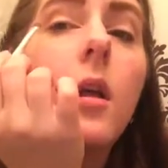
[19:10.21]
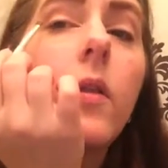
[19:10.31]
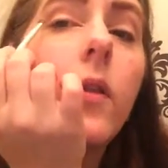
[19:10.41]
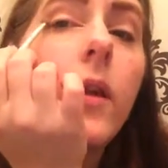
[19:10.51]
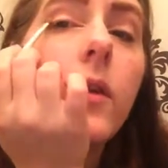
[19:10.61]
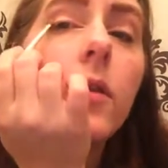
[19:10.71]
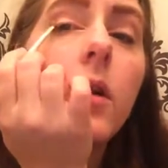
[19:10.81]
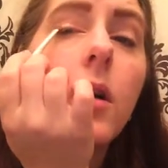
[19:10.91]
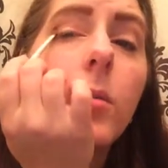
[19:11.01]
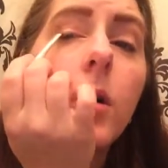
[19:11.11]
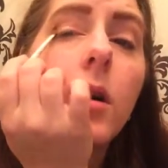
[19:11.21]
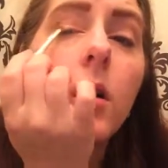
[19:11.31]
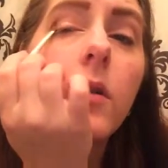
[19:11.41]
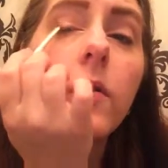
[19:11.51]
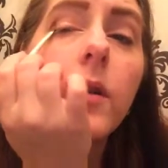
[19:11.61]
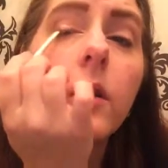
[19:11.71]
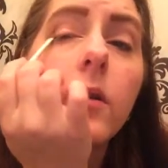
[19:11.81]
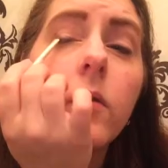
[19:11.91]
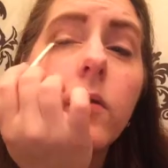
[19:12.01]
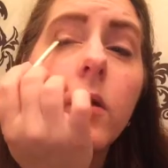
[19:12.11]
These are perfect
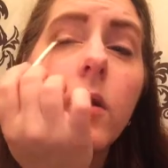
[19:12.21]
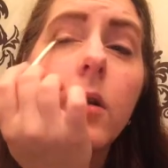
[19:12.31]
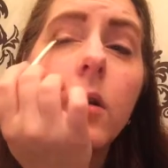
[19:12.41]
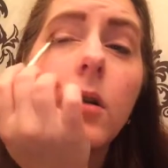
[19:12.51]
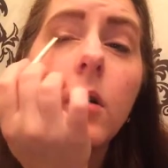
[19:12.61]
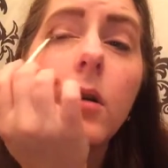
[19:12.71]
for